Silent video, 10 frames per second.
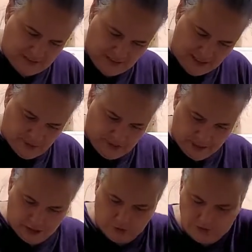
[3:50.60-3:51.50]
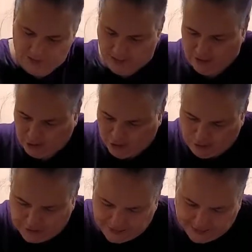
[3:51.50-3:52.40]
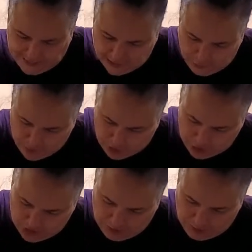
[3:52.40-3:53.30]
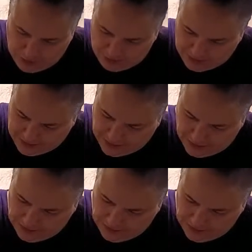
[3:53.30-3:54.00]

There we go. I don't know if you can see, the butter's just melting